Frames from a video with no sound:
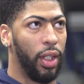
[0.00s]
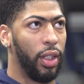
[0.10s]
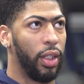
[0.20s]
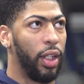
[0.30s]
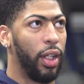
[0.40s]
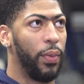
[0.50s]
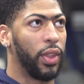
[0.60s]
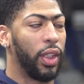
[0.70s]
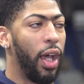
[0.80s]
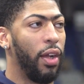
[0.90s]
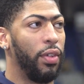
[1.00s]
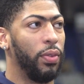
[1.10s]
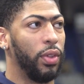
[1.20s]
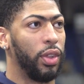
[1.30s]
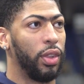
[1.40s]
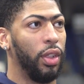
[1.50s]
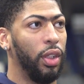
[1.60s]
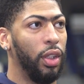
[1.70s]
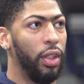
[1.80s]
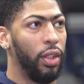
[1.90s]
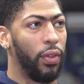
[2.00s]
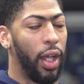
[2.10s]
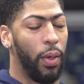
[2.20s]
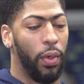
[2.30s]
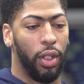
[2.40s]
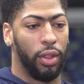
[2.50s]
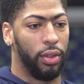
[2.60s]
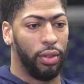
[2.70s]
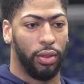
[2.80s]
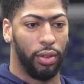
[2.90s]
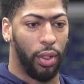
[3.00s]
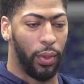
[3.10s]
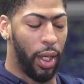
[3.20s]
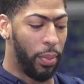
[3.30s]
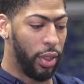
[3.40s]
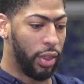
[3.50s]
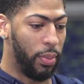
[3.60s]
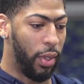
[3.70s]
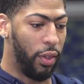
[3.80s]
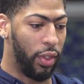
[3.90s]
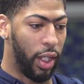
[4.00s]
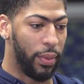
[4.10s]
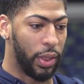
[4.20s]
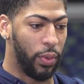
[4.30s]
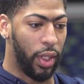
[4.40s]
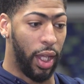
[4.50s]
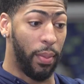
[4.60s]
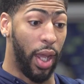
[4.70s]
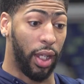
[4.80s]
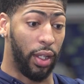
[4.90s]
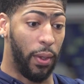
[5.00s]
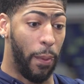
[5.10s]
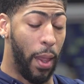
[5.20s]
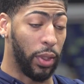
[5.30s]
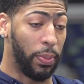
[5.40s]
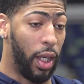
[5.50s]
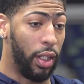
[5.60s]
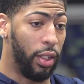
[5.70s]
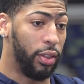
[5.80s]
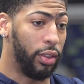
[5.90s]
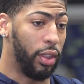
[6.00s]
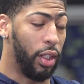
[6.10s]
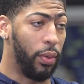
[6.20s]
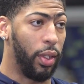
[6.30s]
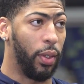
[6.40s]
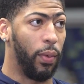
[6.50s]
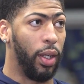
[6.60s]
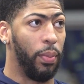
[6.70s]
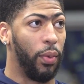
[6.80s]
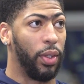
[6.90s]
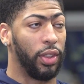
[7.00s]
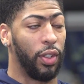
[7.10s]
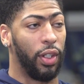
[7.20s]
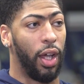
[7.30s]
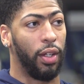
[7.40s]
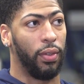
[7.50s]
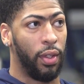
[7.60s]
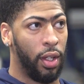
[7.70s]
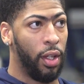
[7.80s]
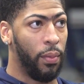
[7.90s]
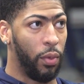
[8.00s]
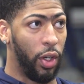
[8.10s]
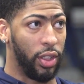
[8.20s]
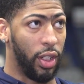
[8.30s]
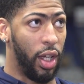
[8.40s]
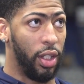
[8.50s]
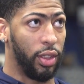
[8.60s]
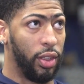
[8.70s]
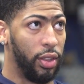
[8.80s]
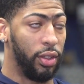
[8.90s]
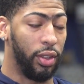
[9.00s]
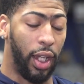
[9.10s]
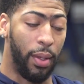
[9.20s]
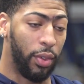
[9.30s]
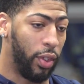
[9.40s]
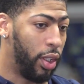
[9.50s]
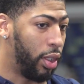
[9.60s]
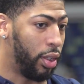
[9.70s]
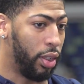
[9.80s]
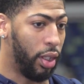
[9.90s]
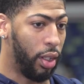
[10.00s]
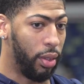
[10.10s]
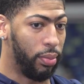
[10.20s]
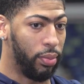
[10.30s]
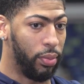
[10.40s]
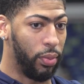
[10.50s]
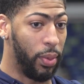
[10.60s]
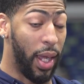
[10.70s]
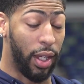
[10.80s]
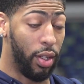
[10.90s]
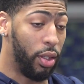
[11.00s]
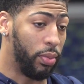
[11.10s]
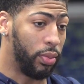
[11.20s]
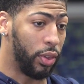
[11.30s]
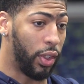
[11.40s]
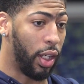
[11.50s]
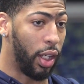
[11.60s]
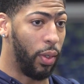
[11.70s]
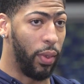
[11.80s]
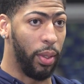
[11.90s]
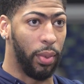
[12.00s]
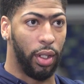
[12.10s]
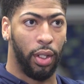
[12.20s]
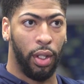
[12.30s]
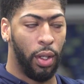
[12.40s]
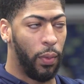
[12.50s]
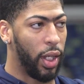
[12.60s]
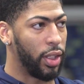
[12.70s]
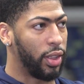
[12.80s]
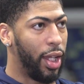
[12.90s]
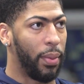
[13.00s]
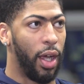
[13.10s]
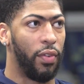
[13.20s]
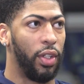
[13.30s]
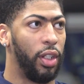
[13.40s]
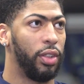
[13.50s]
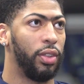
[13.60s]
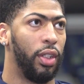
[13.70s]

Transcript: think the thing that we took out of it was, game one, we got punched in the mouth, and game two, we came back and responded. We didn't win, but we showed a lot of great signs, and game three, we're back at home. We tried to get a win, but we got the same confidence.